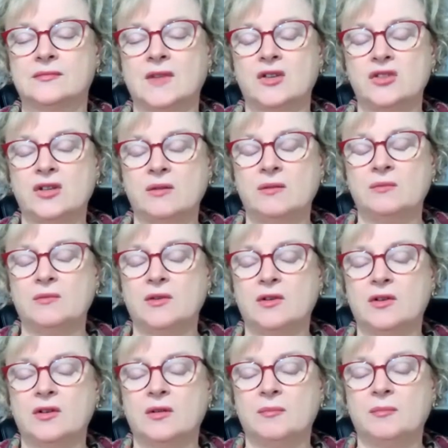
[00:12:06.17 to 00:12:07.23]
So
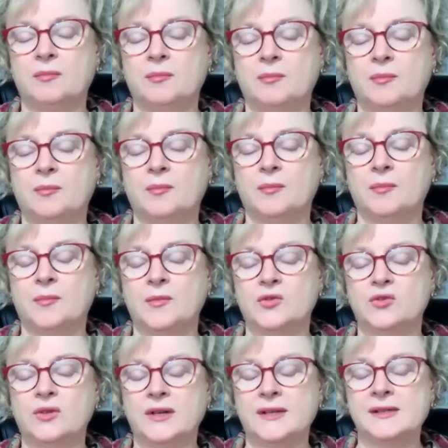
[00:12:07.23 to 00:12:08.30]

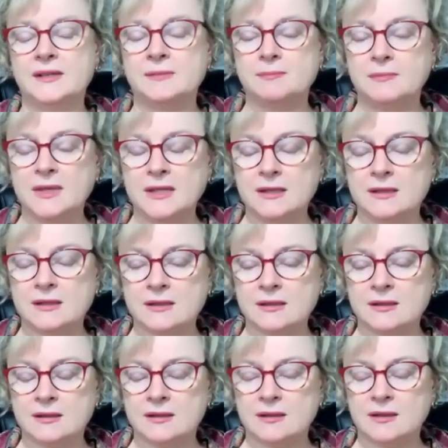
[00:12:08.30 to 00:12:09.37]
transmit
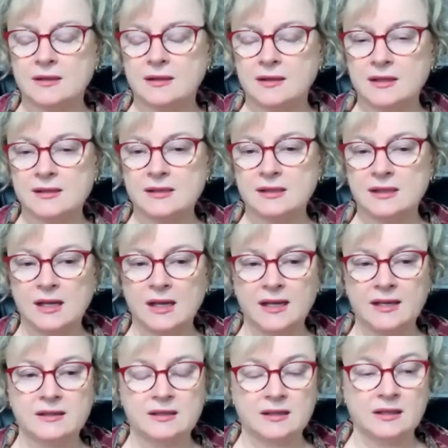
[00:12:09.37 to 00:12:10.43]
this
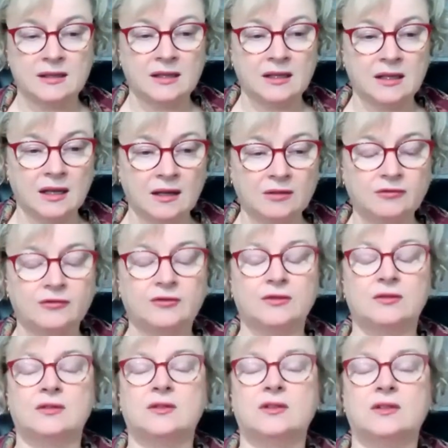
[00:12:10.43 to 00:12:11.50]
light and love
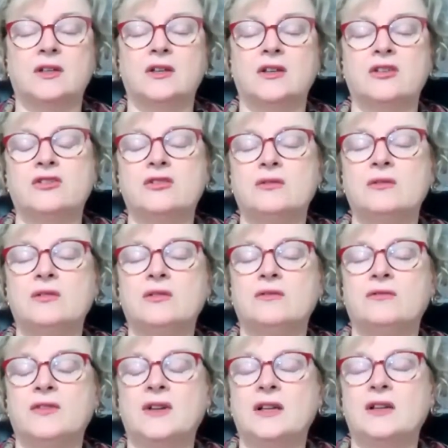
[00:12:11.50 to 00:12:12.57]
to your
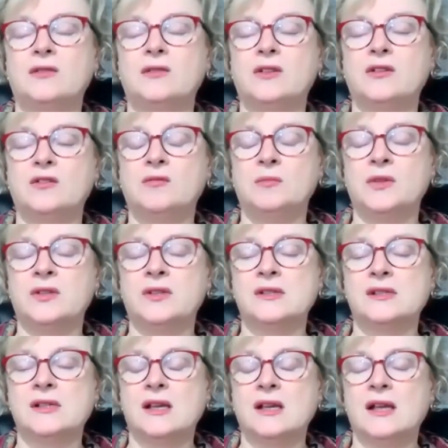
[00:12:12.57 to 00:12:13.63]
fellow
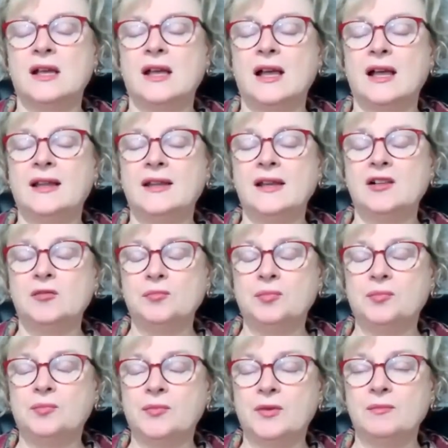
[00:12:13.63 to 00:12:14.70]
humans and help
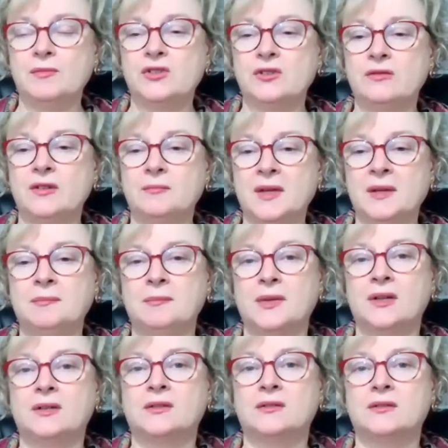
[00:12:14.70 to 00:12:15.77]
them to
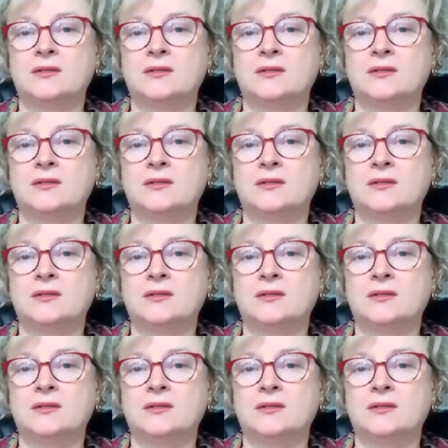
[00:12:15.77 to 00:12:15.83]
remember.